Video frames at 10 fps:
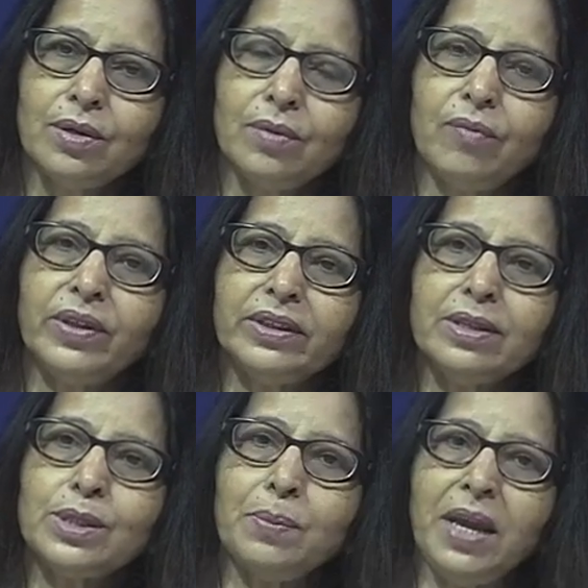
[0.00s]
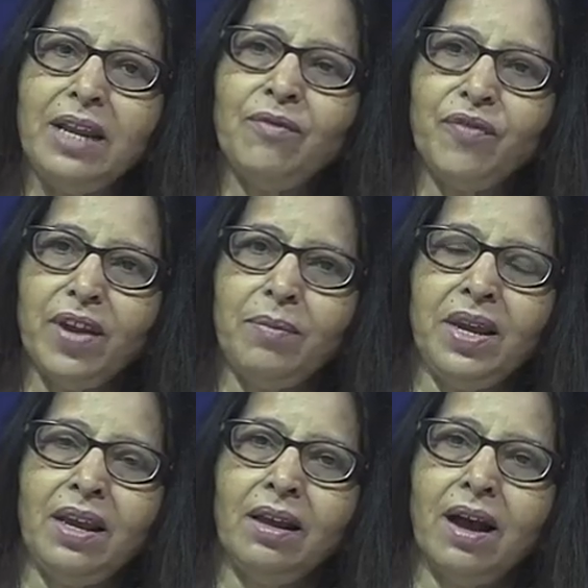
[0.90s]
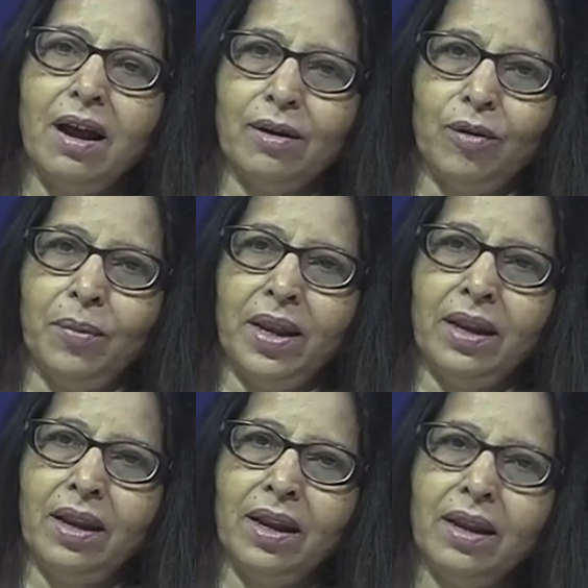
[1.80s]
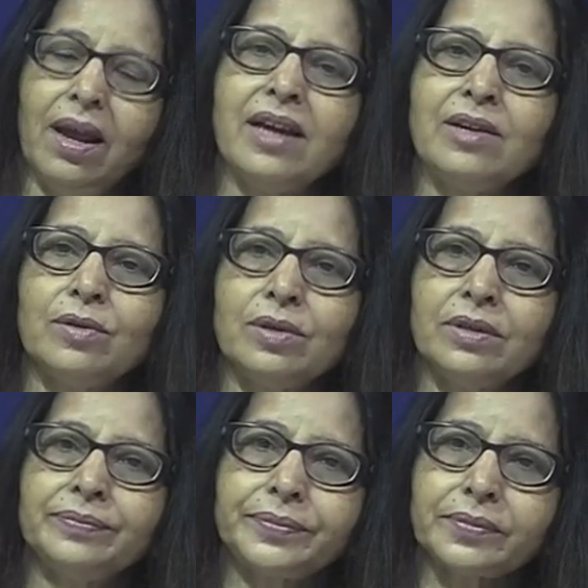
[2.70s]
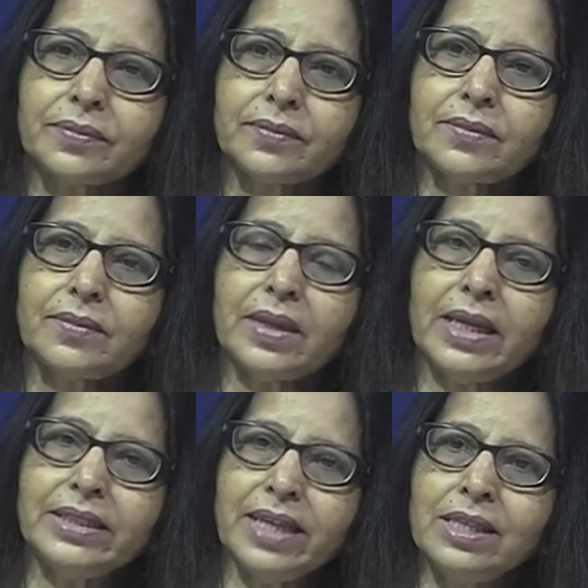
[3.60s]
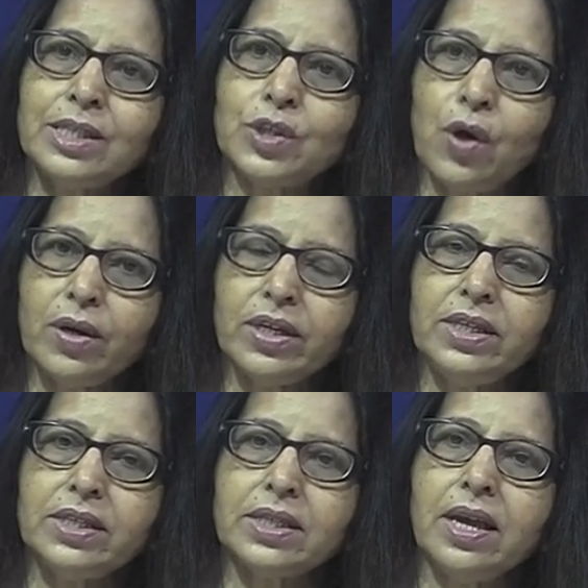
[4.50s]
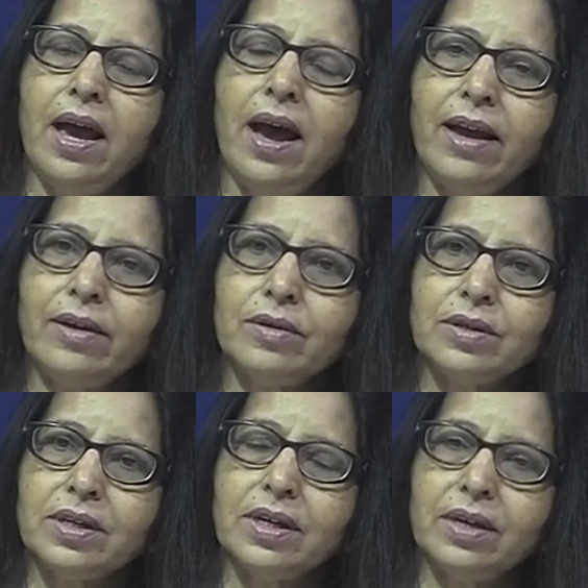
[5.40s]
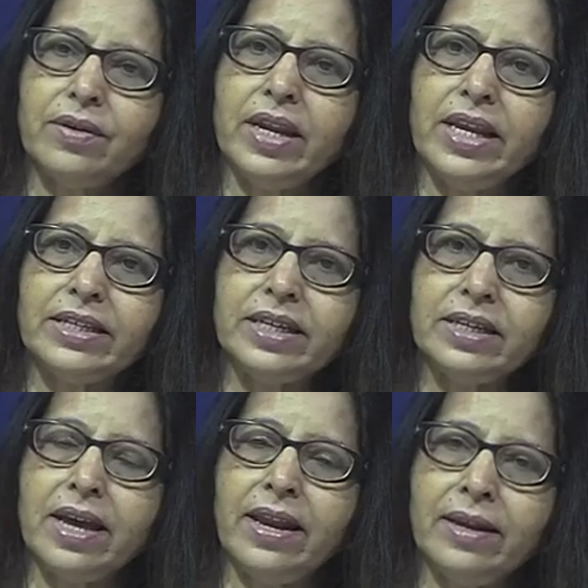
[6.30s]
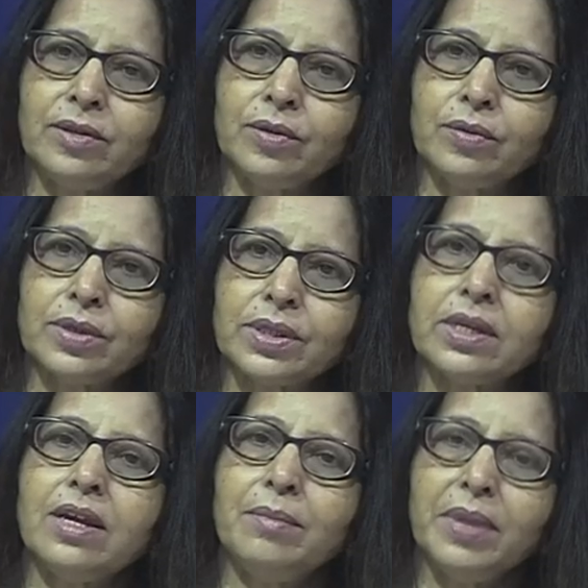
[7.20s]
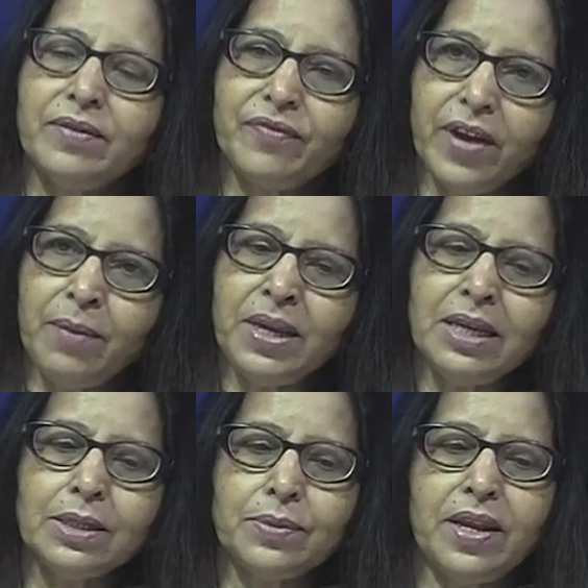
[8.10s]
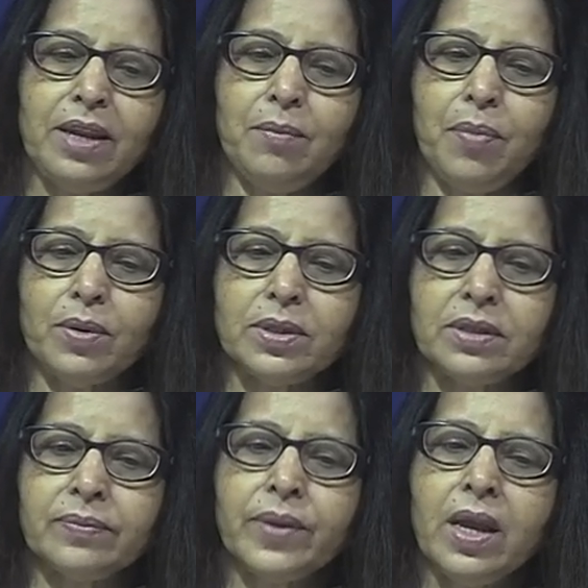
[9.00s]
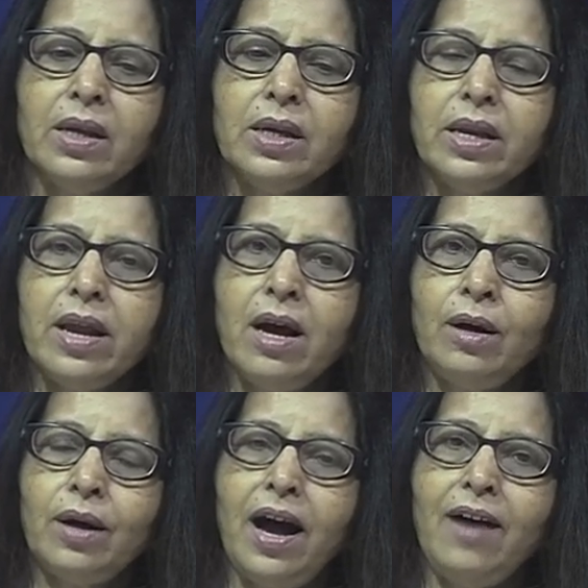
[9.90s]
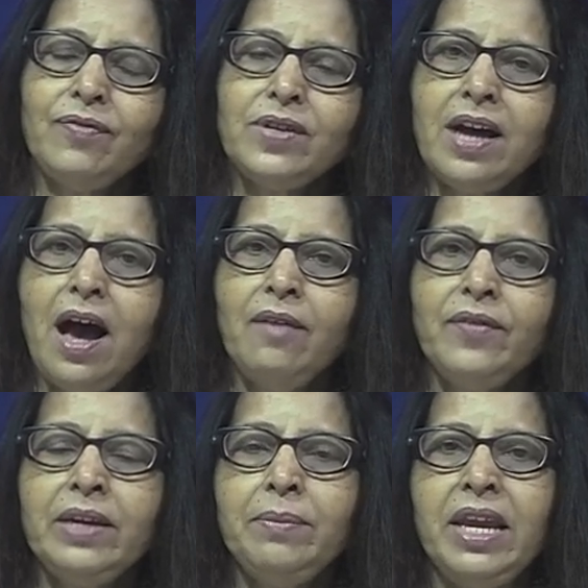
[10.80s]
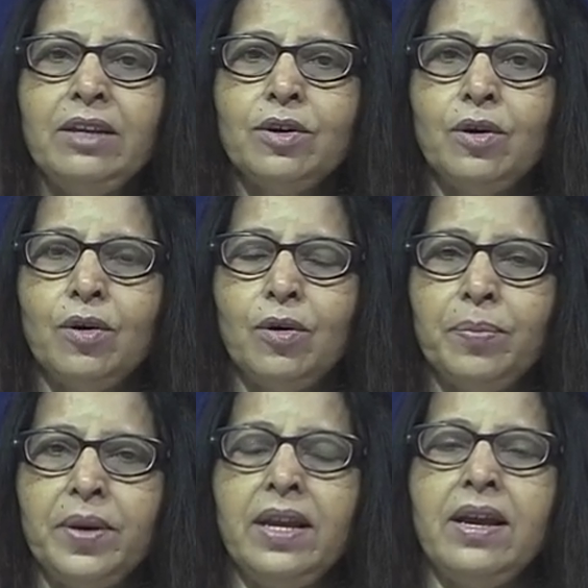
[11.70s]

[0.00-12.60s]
with this main framing argument. I could tell stories, I could relate in anecdotes, but framing is very important. Now, after having made your opening